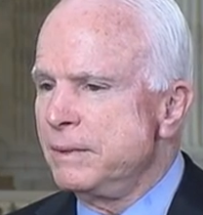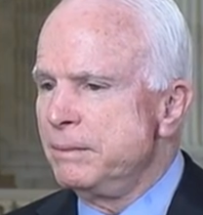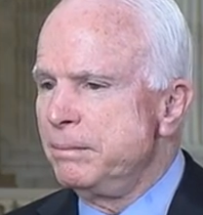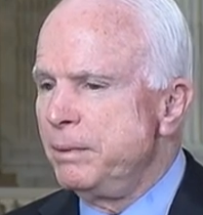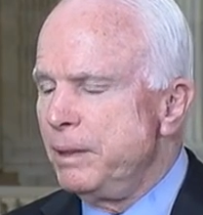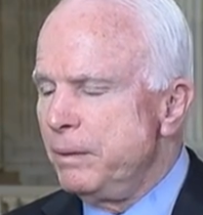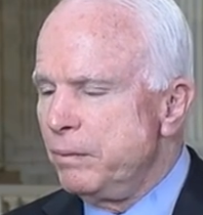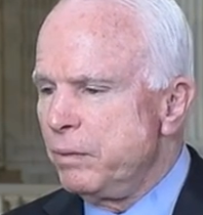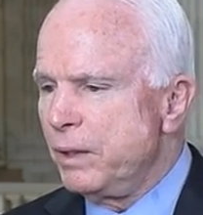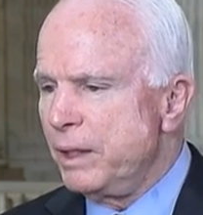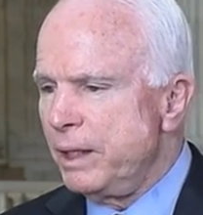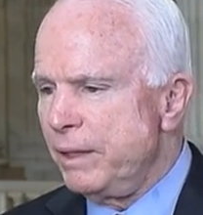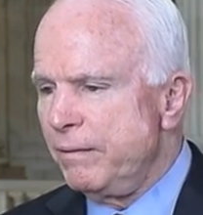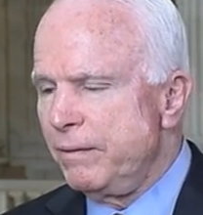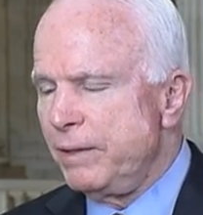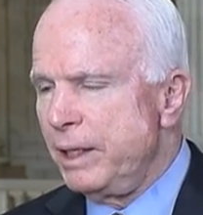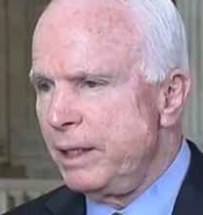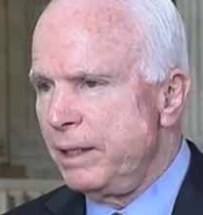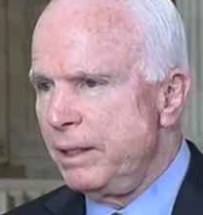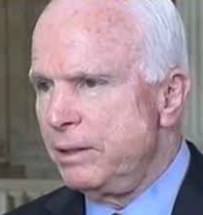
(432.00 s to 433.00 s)
People in
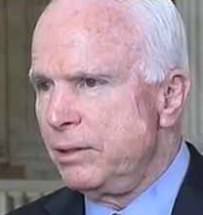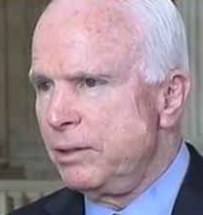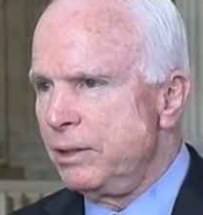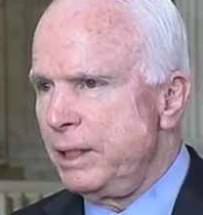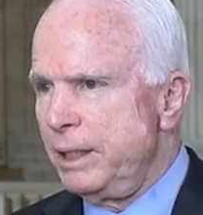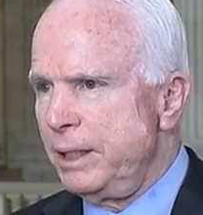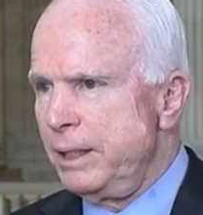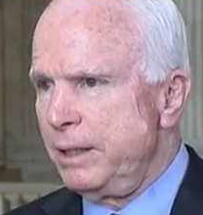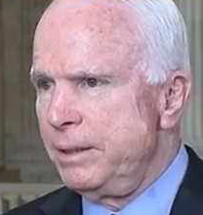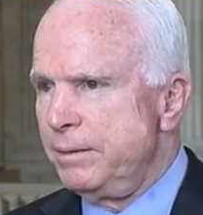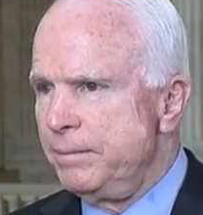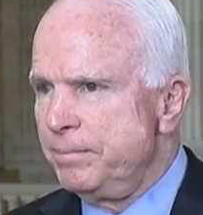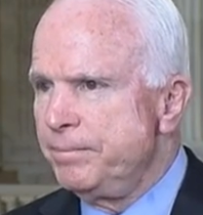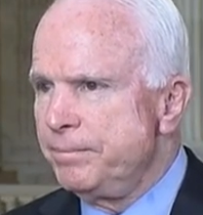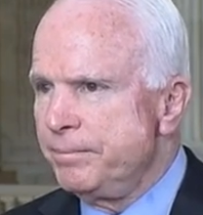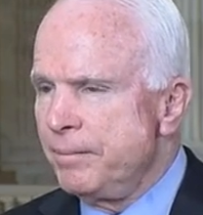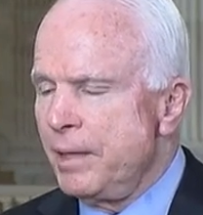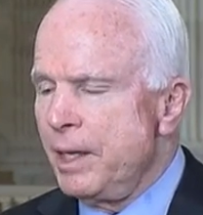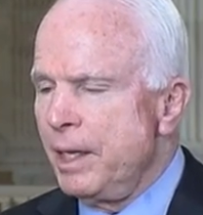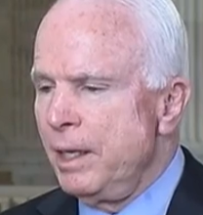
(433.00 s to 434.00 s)
Afghanistan
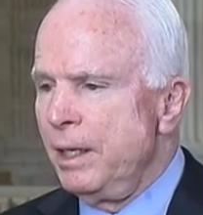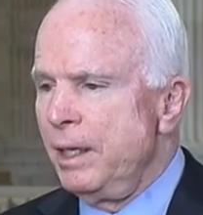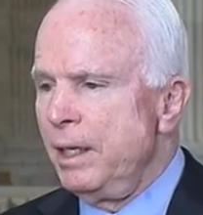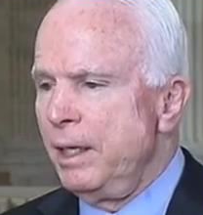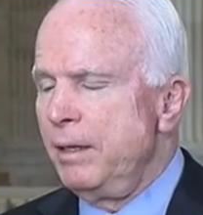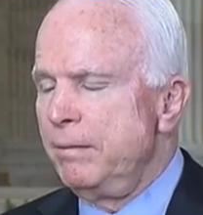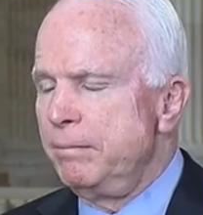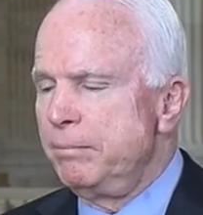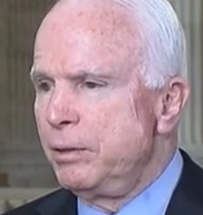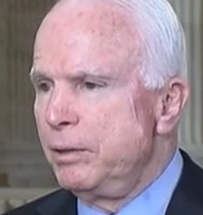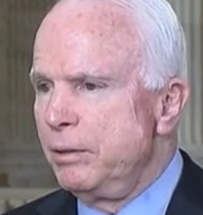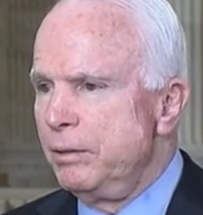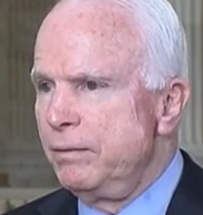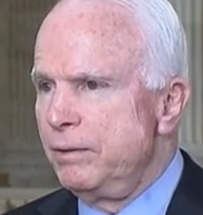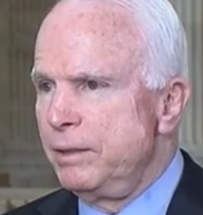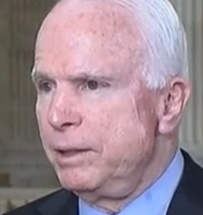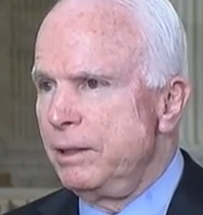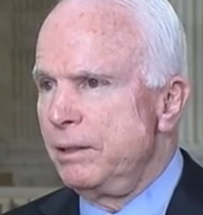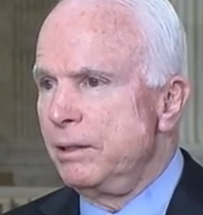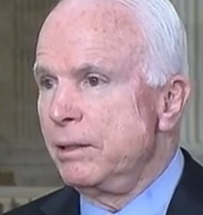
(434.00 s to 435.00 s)
have
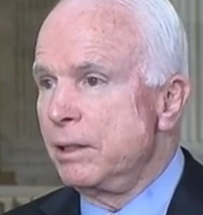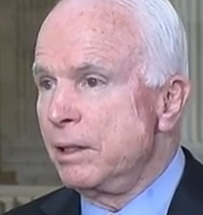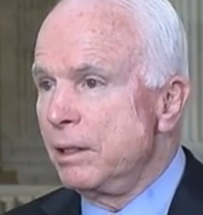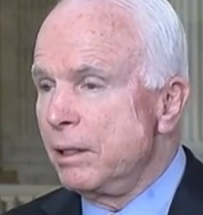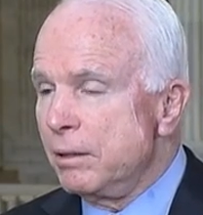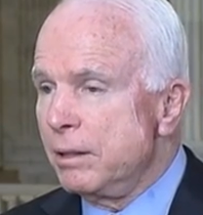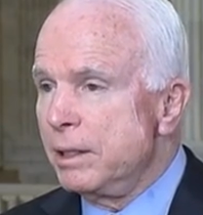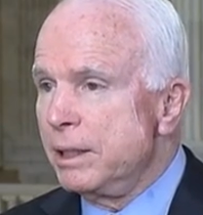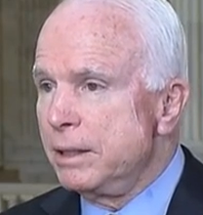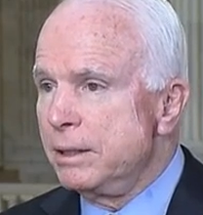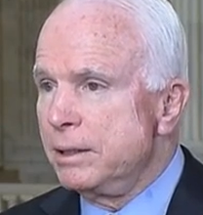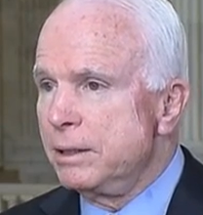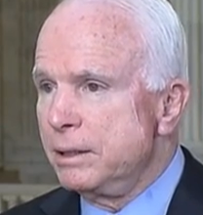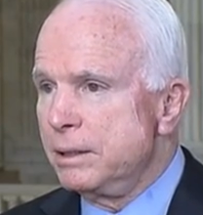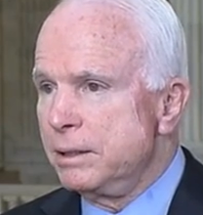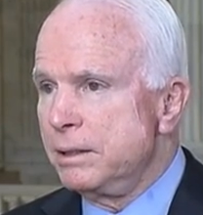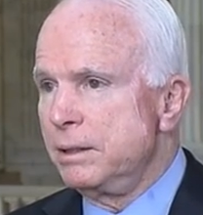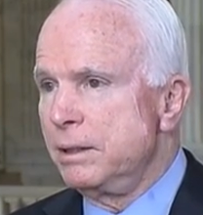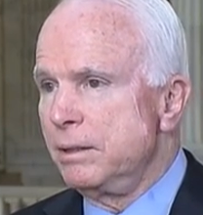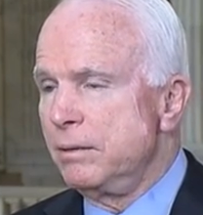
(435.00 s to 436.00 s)
proven their courage,
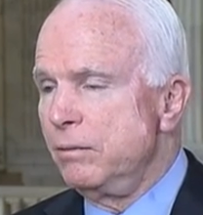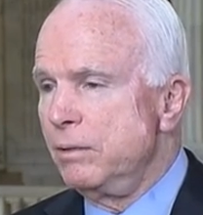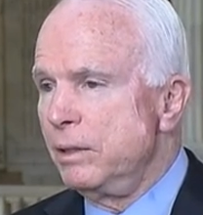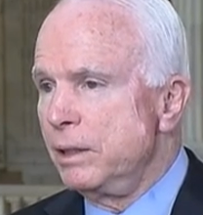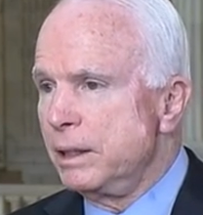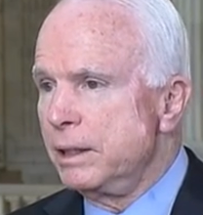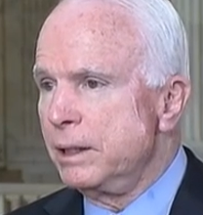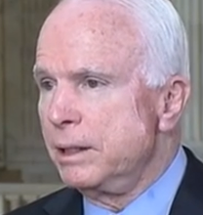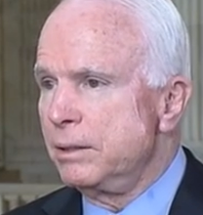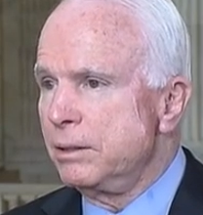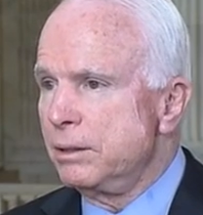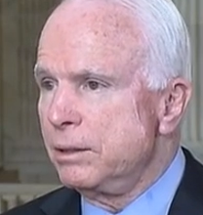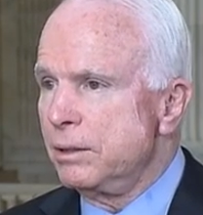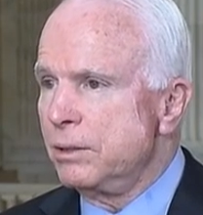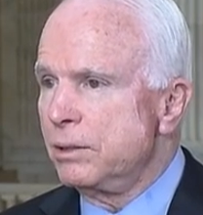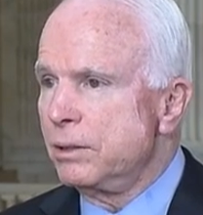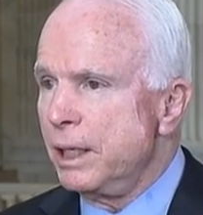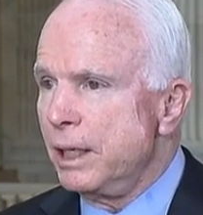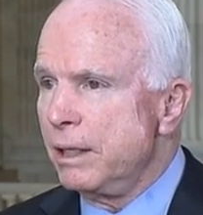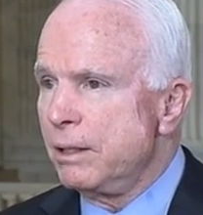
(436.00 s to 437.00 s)
their willingness to
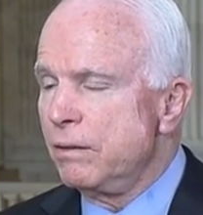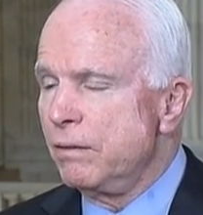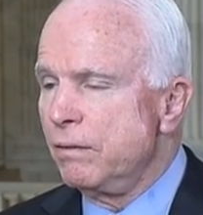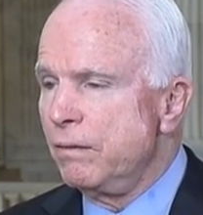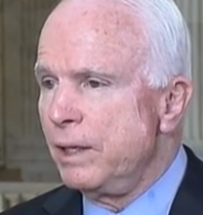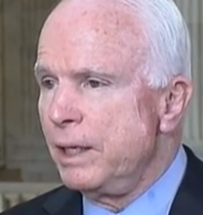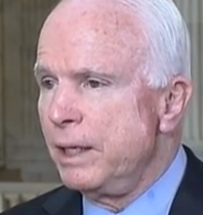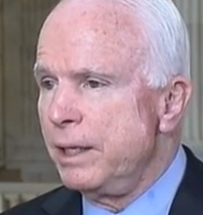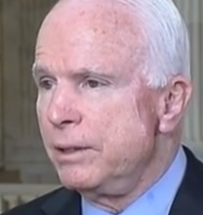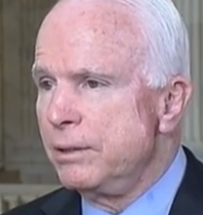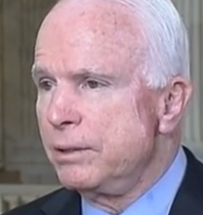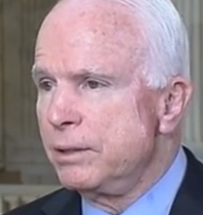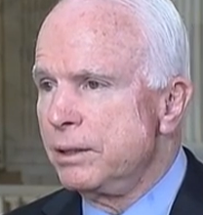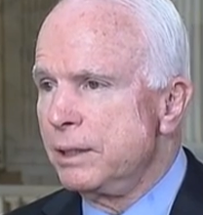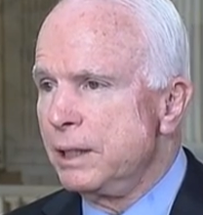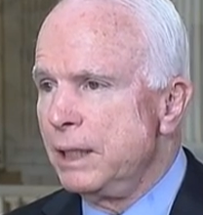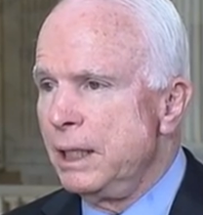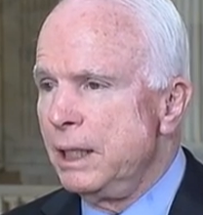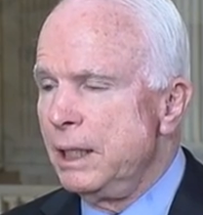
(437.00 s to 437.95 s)
sacrifice.